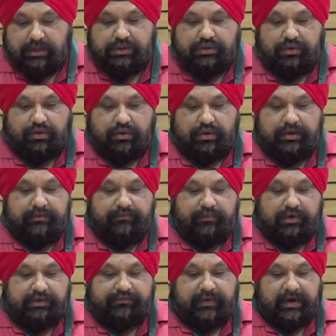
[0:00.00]
So
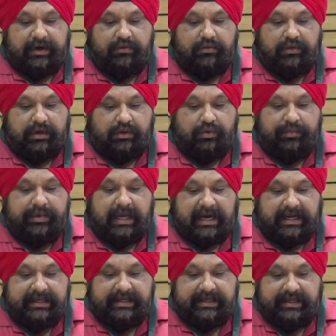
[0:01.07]
was found to be
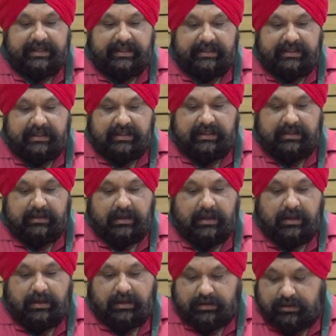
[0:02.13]
higher in the
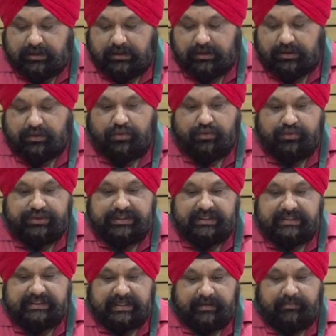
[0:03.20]
Guruchi
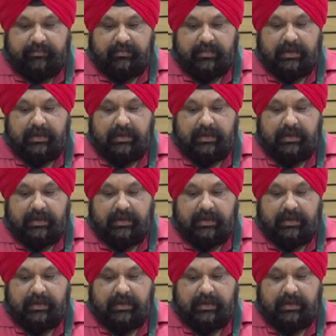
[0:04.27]
stem,